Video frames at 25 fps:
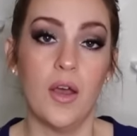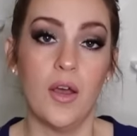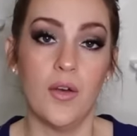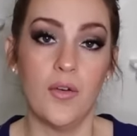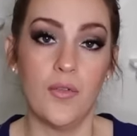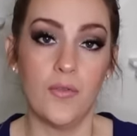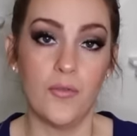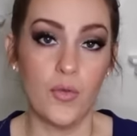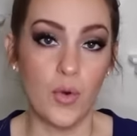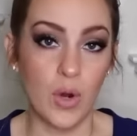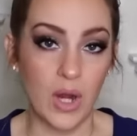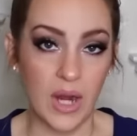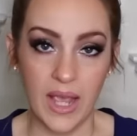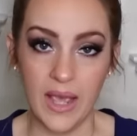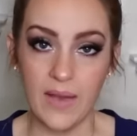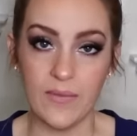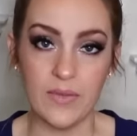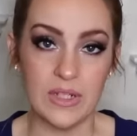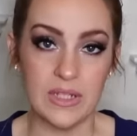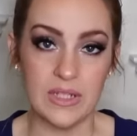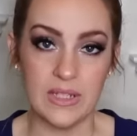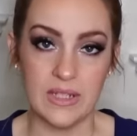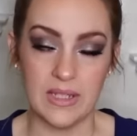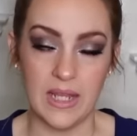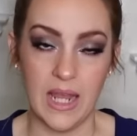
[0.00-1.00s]
for
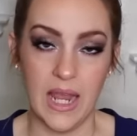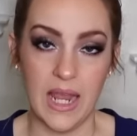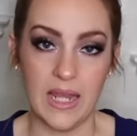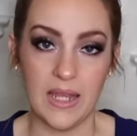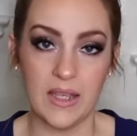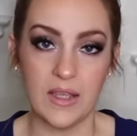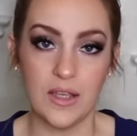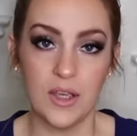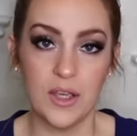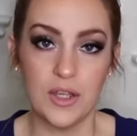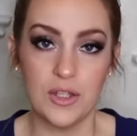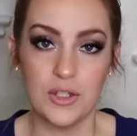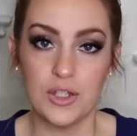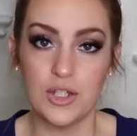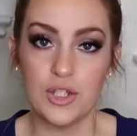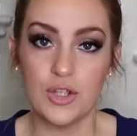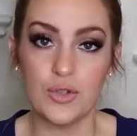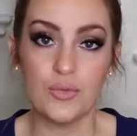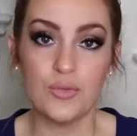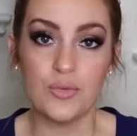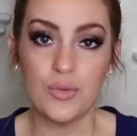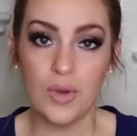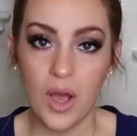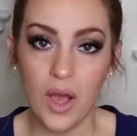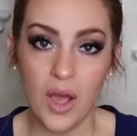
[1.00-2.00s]
heaven's sake, do
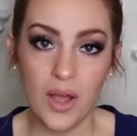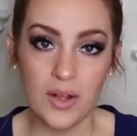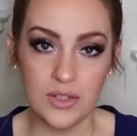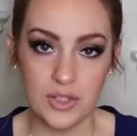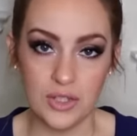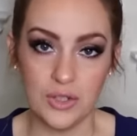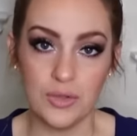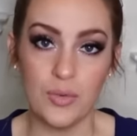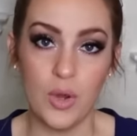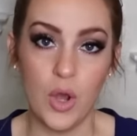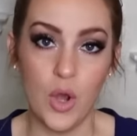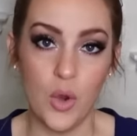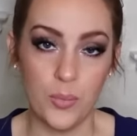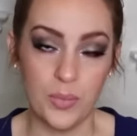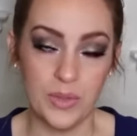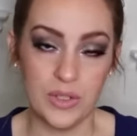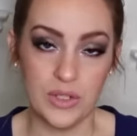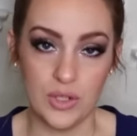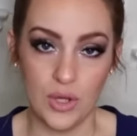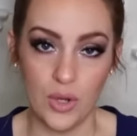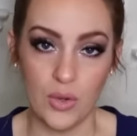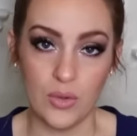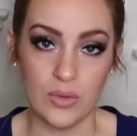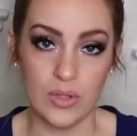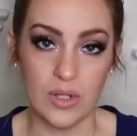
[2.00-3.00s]
not do open
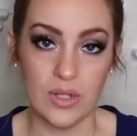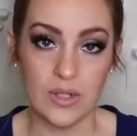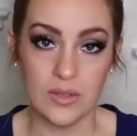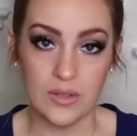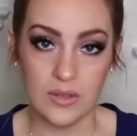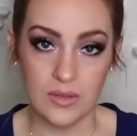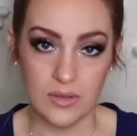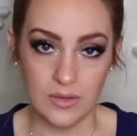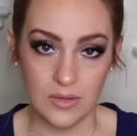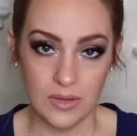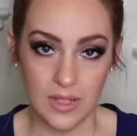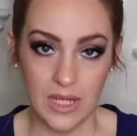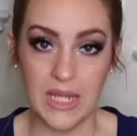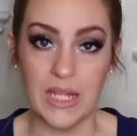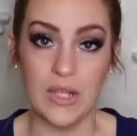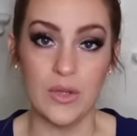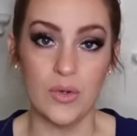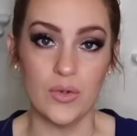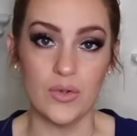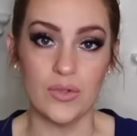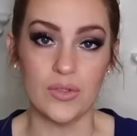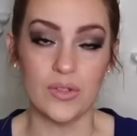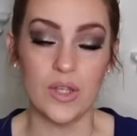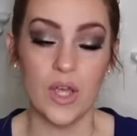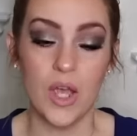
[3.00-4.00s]
toed
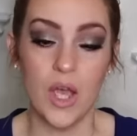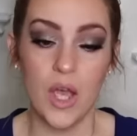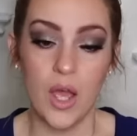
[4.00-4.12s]
heels